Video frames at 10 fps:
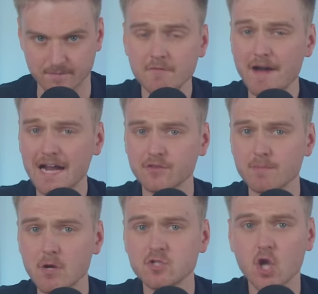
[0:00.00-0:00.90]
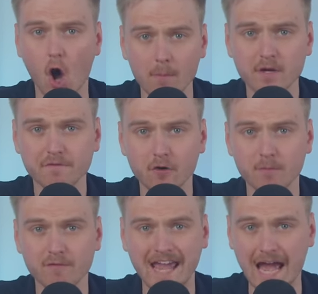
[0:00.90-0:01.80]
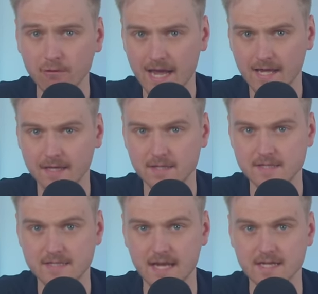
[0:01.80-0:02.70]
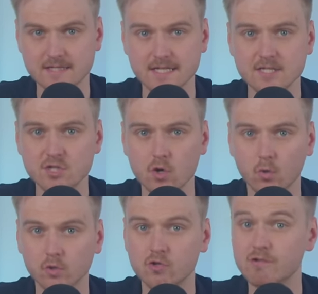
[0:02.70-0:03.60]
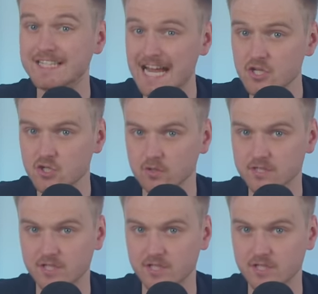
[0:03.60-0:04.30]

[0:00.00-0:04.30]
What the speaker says: In fact, the most common form of account hacking these days is called credential